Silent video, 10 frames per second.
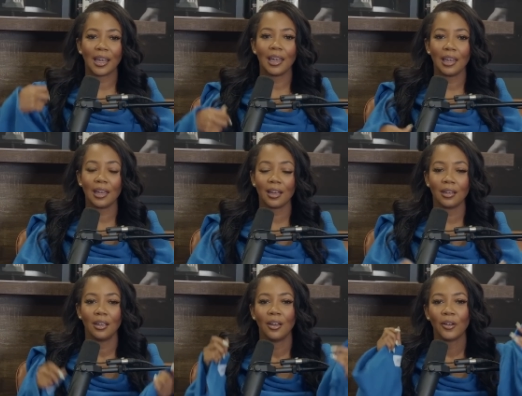
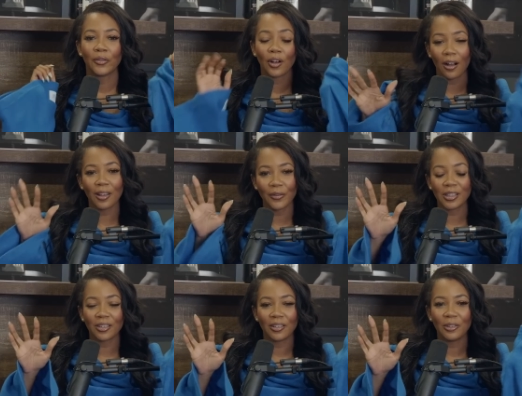And for all of us
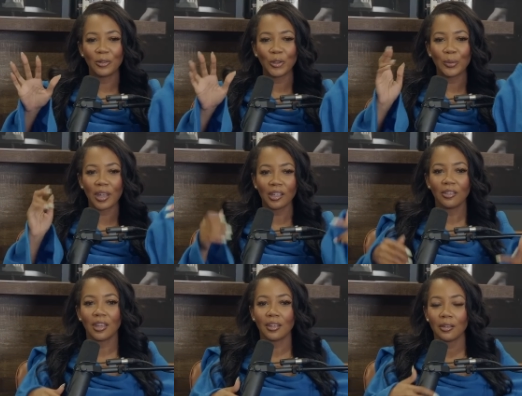on YouTube, thank
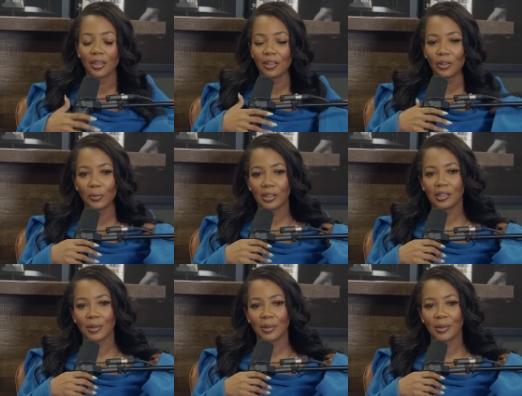you. Please